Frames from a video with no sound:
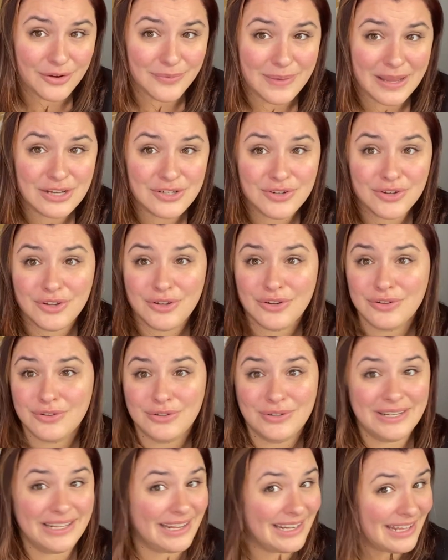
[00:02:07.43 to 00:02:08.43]
Make sure you're
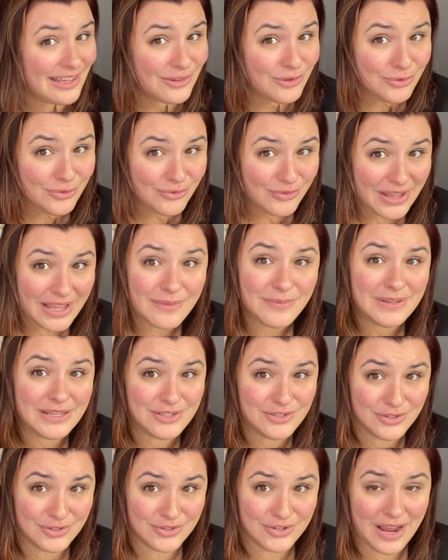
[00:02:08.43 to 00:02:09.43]
including any other families
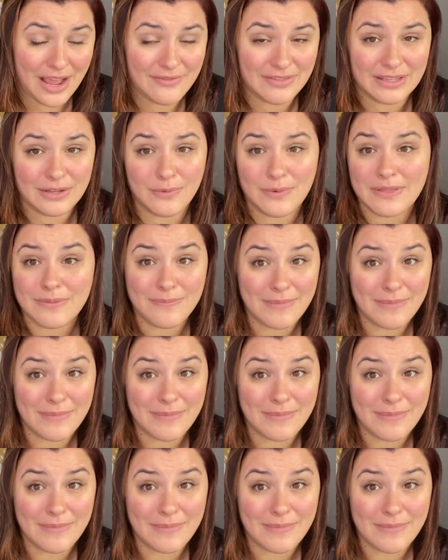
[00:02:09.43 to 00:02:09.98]
you're traveling with.